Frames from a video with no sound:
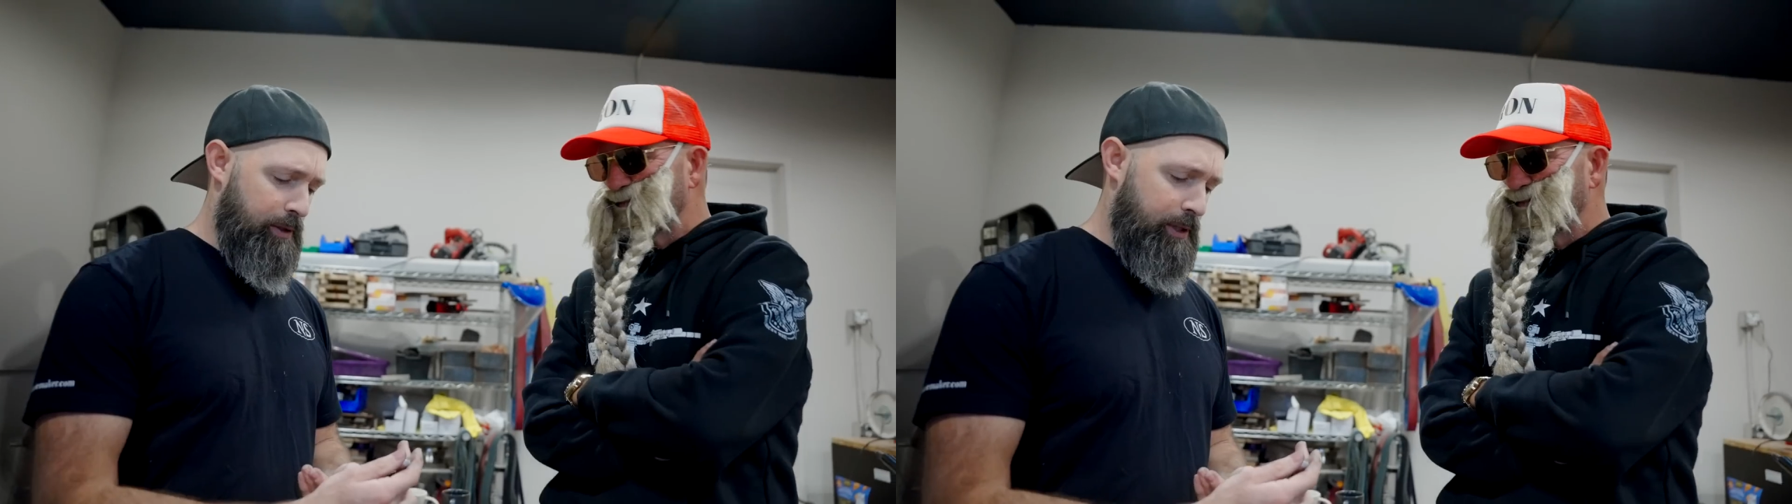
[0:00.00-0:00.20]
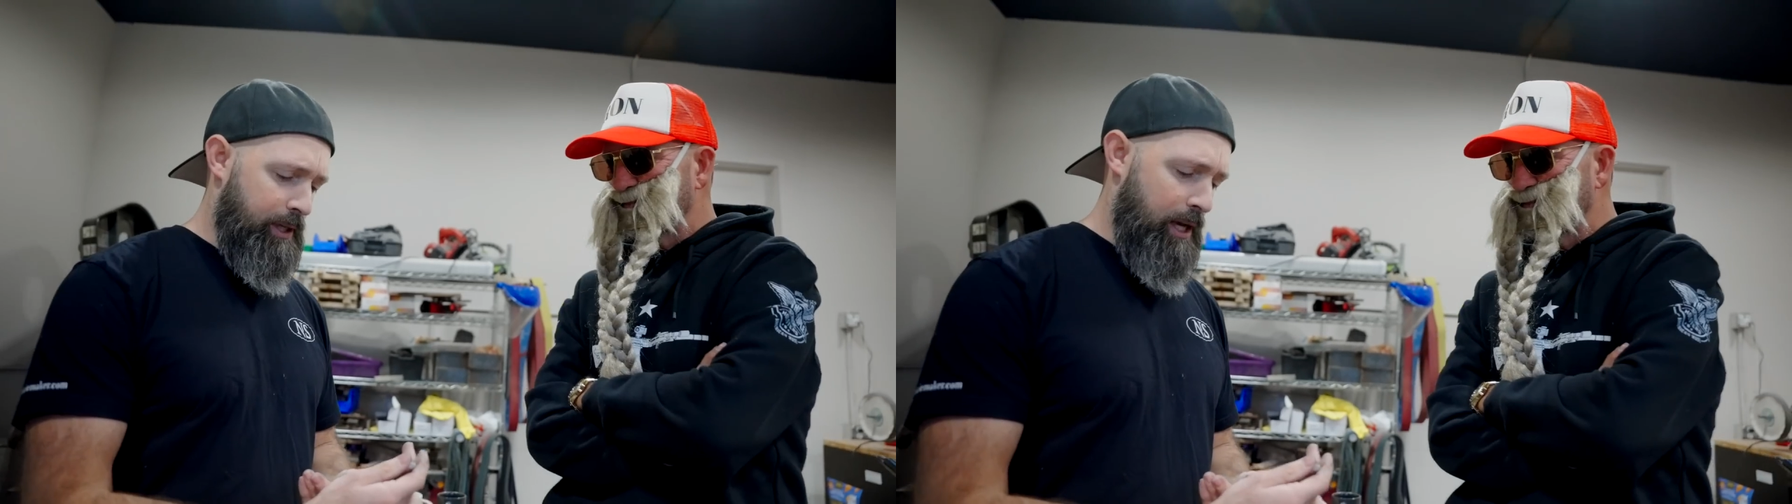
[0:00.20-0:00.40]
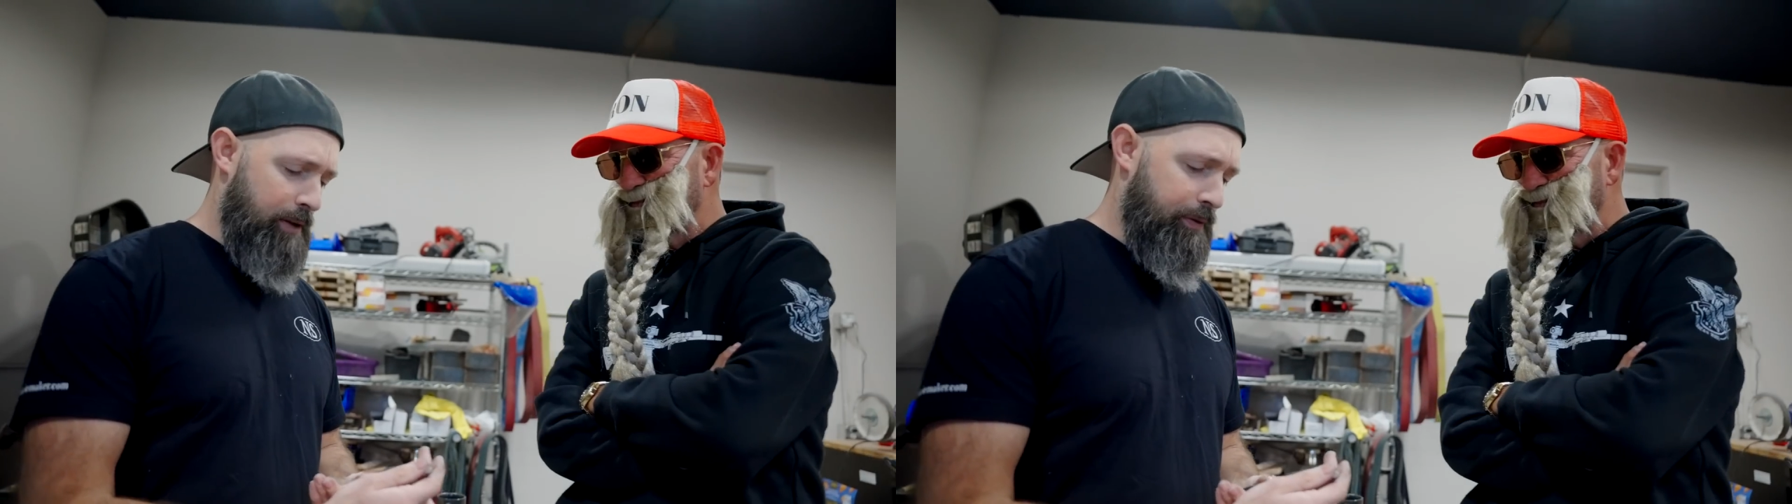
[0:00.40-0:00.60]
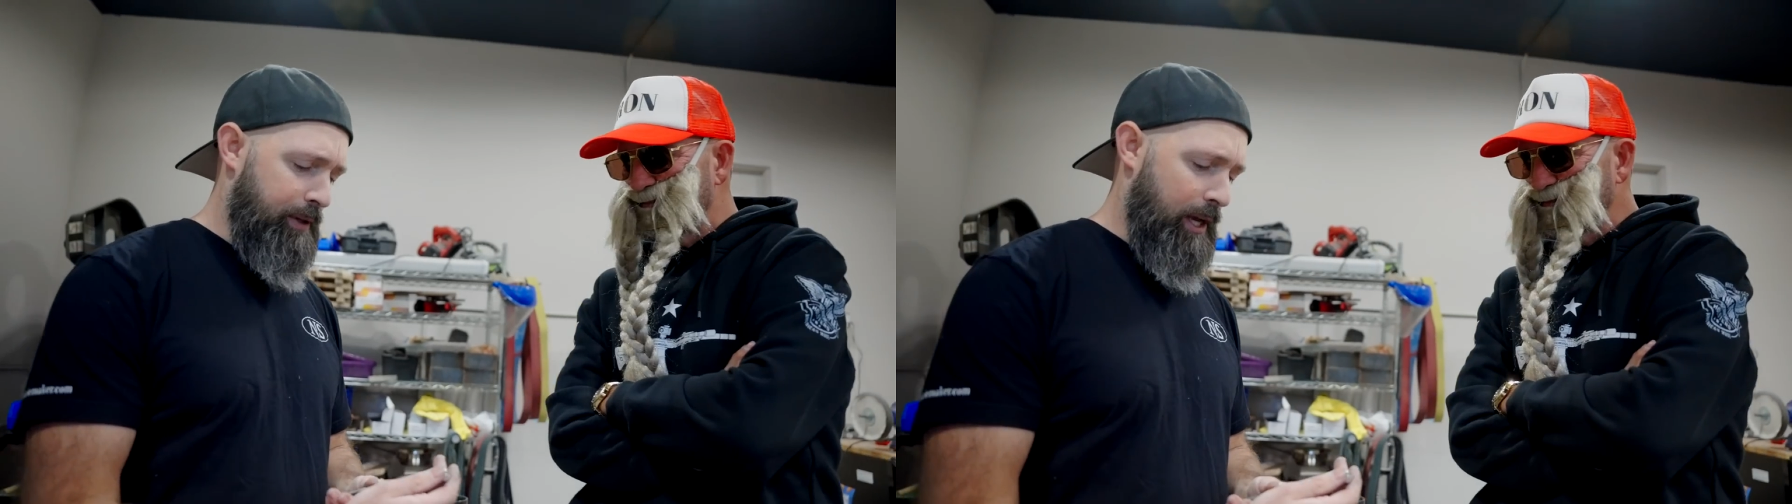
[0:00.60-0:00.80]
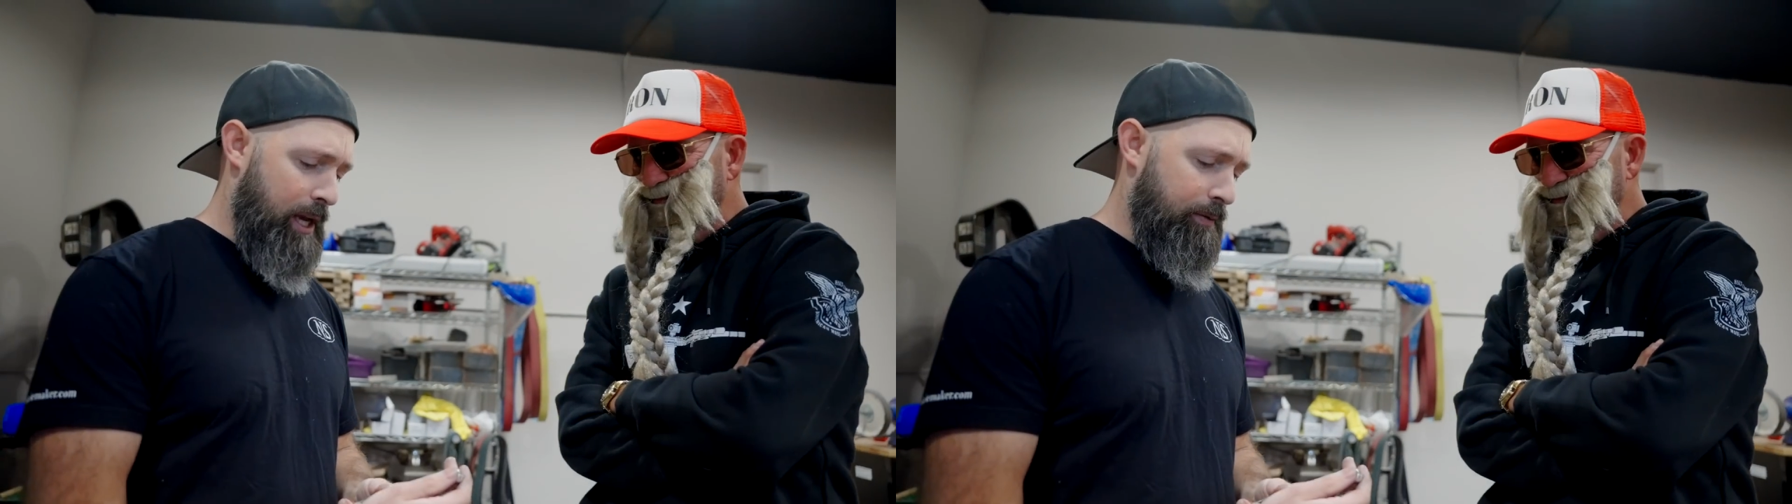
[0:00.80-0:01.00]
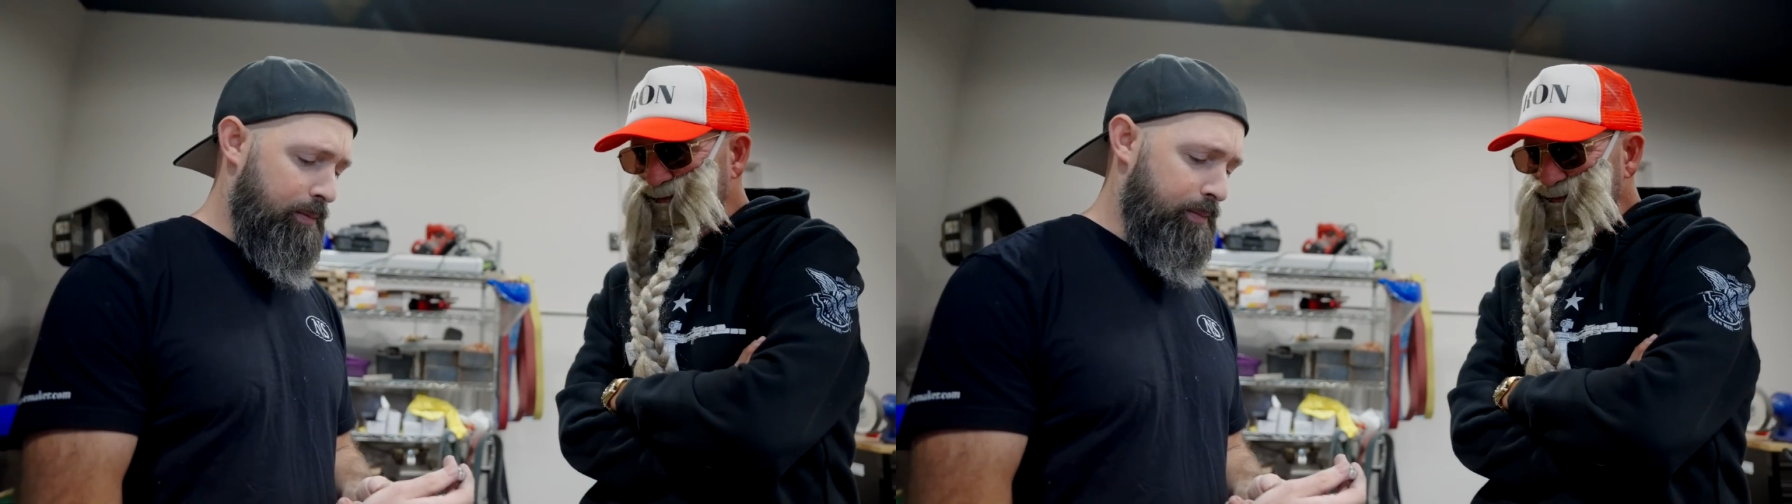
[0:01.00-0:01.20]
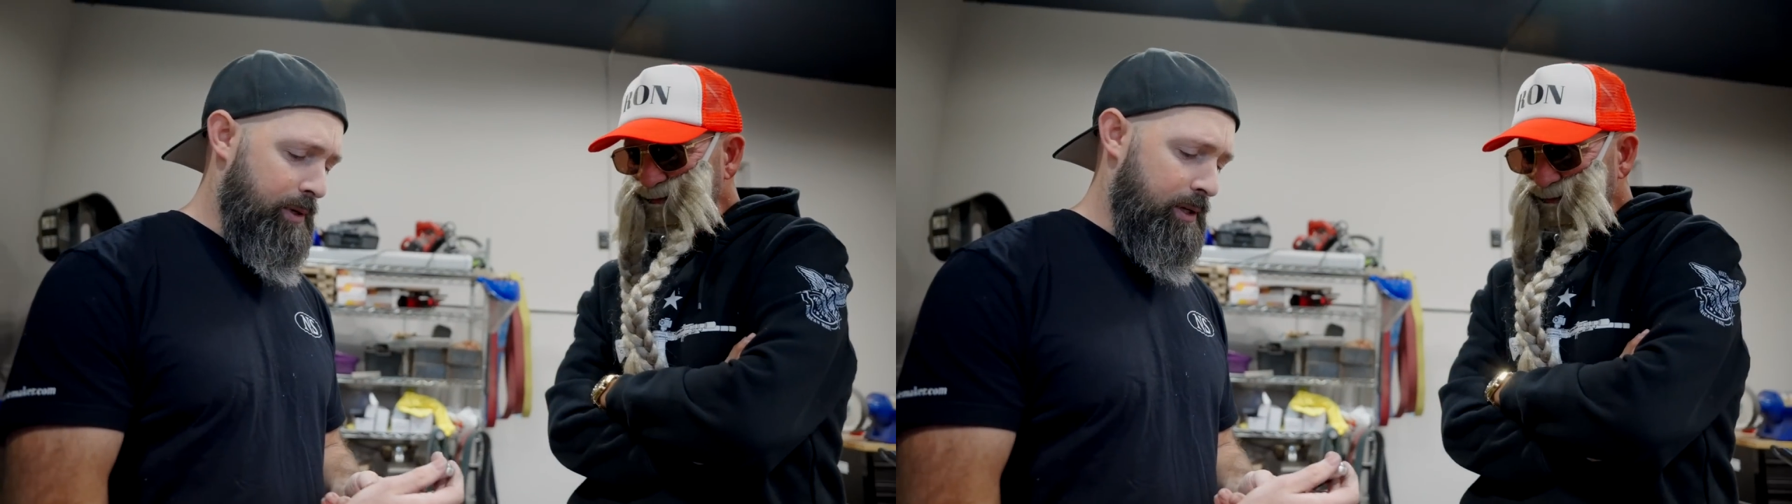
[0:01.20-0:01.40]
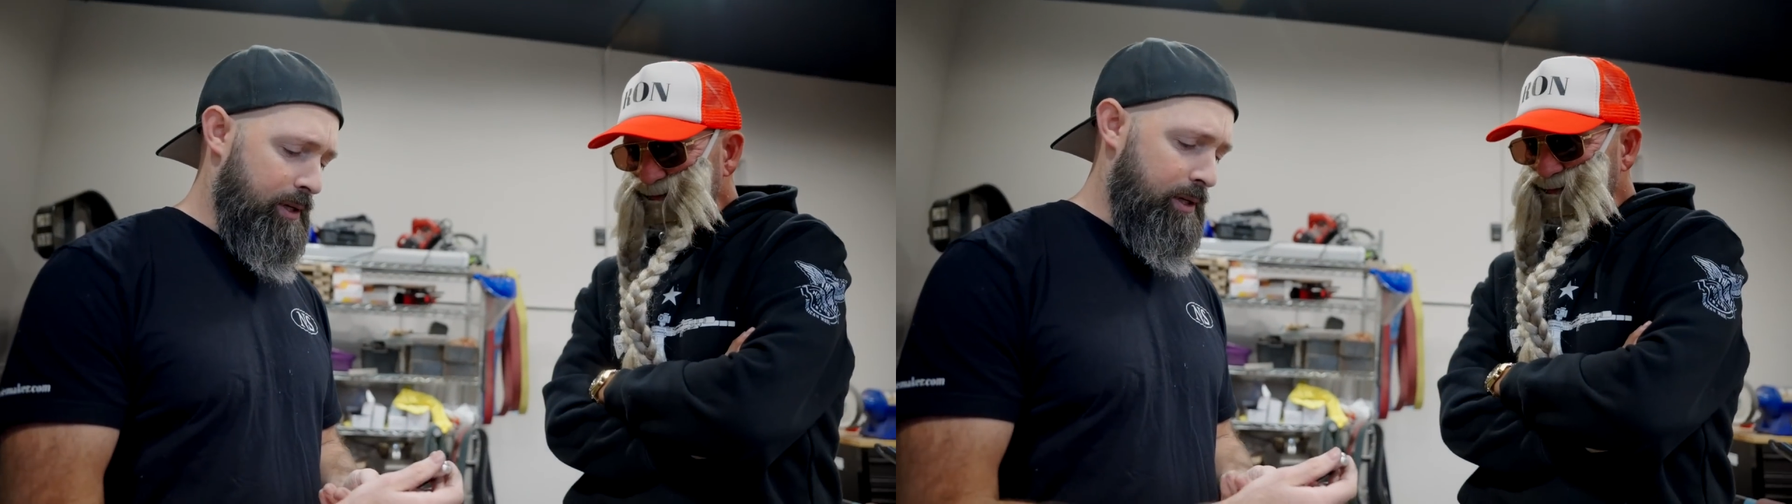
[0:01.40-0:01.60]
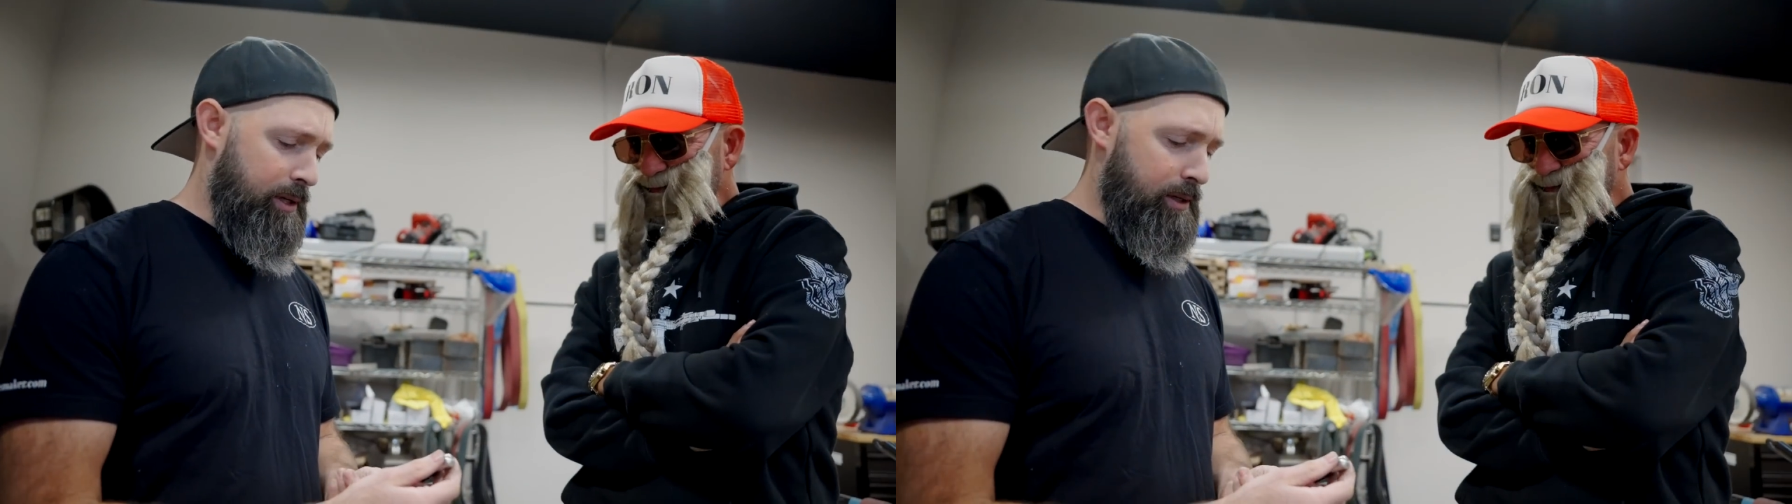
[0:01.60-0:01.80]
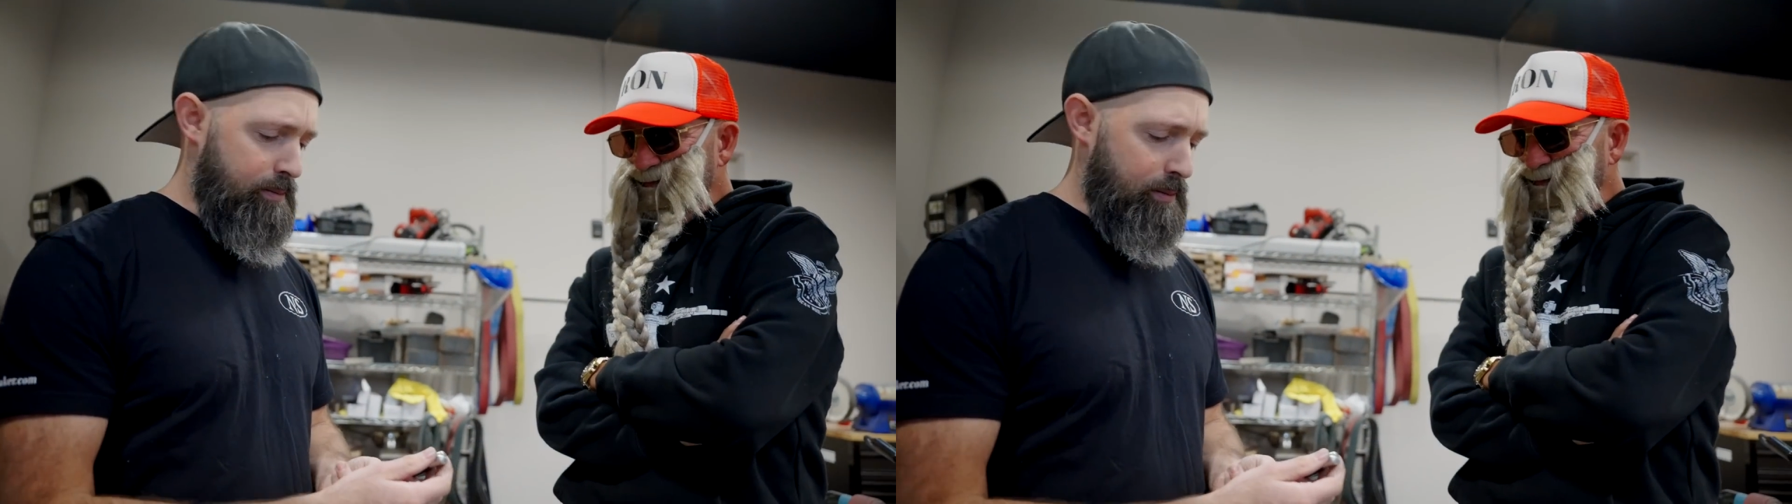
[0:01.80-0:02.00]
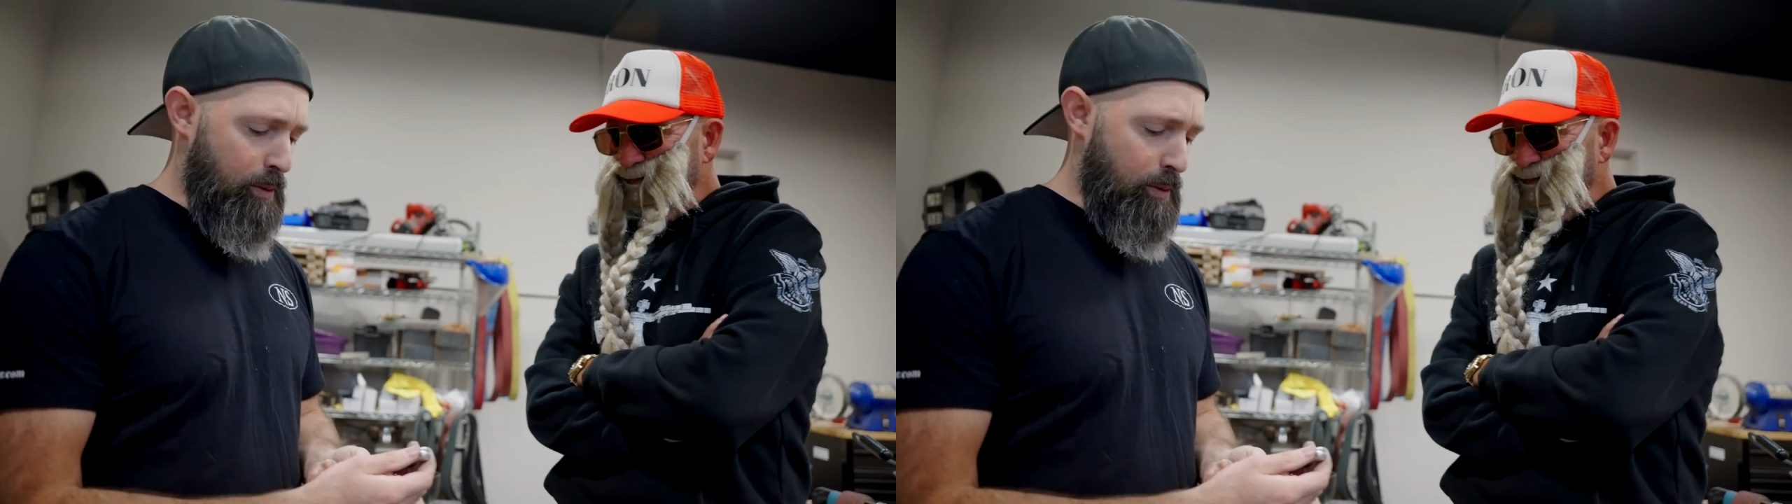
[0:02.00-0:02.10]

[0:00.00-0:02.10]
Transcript: of the knife and have it be